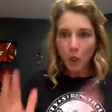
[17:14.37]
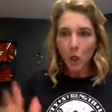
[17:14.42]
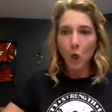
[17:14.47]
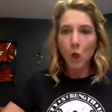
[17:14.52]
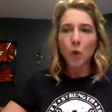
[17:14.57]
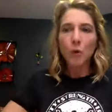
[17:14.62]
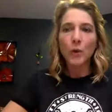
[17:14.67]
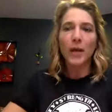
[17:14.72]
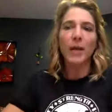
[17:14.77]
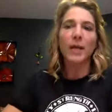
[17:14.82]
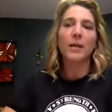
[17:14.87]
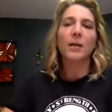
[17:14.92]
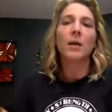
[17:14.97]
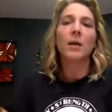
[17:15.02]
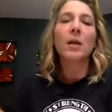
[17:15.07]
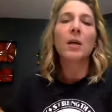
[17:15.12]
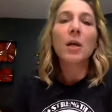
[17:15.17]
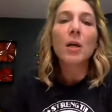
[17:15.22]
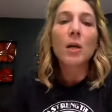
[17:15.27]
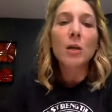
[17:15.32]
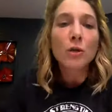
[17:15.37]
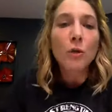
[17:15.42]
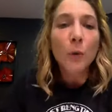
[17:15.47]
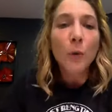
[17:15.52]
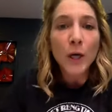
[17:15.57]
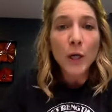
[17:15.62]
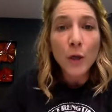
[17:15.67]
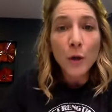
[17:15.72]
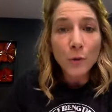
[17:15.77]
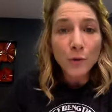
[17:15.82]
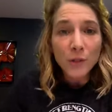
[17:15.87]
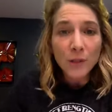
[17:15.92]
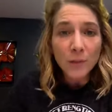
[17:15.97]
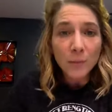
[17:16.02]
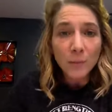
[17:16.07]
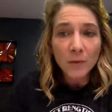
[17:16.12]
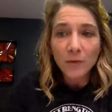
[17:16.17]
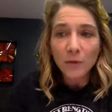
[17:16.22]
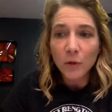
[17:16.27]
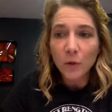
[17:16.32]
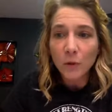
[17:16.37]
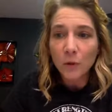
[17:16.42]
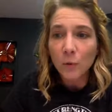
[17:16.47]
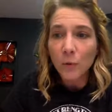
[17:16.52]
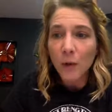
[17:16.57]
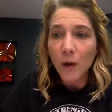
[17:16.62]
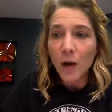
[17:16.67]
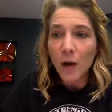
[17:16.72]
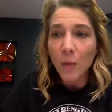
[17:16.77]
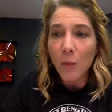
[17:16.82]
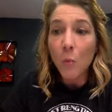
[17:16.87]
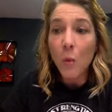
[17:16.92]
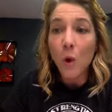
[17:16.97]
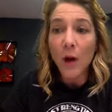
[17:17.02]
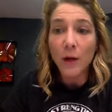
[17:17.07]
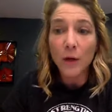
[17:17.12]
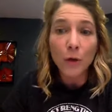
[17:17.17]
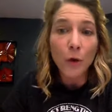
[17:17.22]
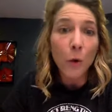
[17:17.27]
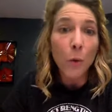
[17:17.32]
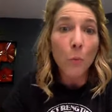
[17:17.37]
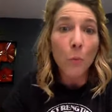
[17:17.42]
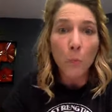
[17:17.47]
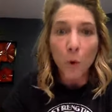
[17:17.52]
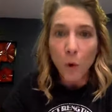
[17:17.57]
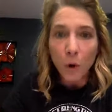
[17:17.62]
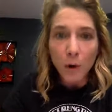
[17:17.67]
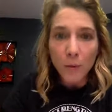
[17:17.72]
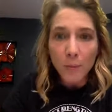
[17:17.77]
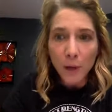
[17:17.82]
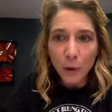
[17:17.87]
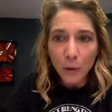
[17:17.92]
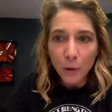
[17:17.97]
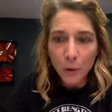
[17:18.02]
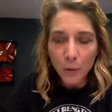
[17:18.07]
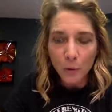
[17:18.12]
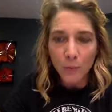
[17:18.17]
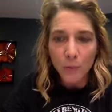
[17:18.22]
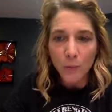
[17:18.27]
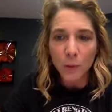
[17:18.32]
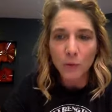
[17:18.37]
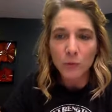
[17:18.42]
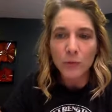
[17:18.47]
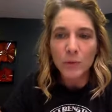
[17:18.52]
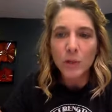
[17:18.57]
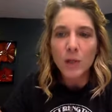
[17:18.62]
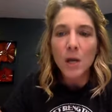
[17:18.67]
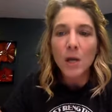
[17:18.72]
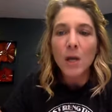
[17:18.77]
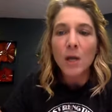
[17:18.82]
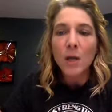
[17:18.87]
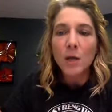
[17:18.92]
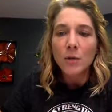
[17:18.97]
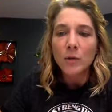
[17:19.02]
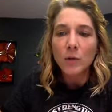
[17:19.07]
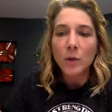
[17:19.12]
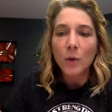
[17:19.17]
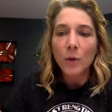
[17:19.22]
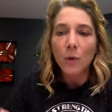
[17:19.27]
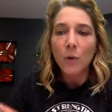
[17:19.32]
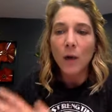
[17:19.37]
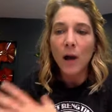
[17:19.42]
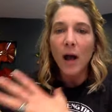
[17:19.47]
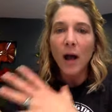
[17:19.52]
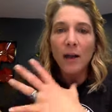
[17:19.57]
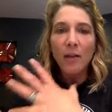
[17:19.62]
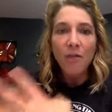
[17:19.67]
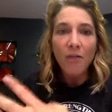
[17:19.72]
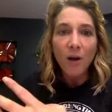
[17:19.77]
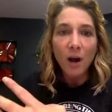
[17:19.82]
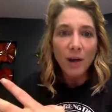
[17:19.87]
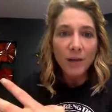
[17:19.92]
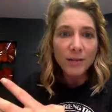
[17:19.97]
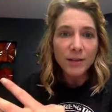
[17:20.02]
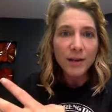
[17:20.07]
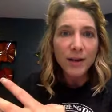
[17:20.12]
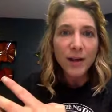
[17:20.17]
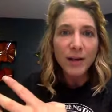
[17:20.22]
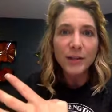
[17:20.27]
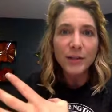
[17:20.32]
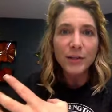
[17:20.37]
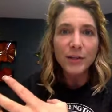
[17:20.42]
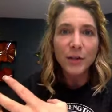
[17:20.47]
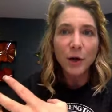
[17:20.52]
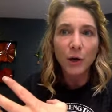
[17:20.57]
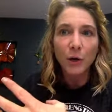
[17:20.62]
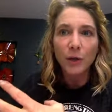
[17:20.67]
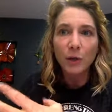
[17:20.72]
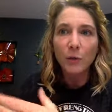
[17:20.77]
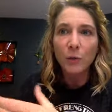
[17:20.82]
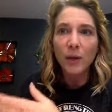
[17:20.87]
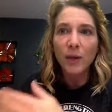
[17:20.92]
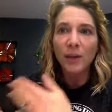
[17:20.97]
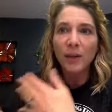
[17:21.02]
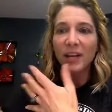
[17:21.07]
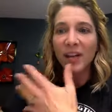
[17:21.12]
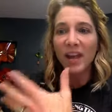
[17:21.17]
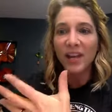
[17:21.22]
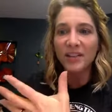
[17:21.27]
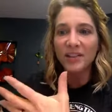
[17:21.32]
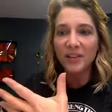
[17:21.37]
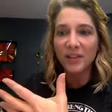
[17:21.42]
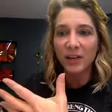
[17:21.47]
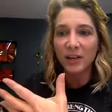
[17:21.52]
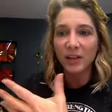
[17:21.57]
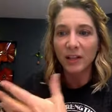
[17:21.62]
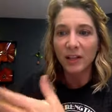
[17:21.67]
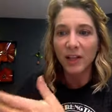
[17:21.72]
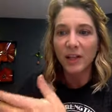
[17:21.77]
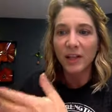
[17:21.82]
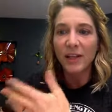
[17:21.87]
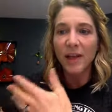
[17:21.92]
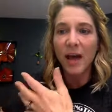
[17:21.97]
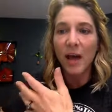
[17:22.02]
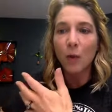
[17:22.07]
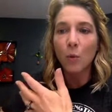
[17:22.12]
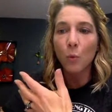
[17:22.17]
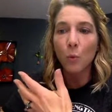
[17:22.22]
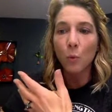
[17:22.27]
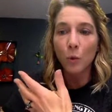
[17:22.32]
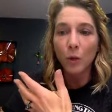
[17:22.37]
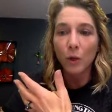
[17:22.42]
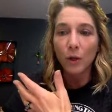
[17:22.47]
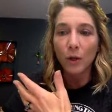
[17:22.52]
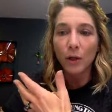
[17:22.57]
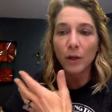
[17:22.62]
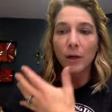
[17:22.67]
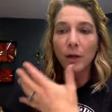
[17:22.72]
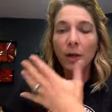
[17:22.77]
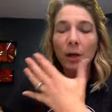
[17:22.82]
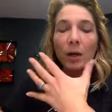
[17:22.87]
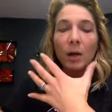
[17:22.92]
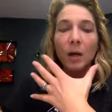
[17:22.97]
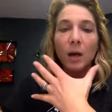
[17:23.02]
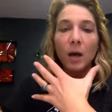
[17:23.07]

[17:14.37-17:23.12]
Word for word: Okay, so I know some of you um, want to know more about hormones. So I thought tonight, starting with a case study like that, would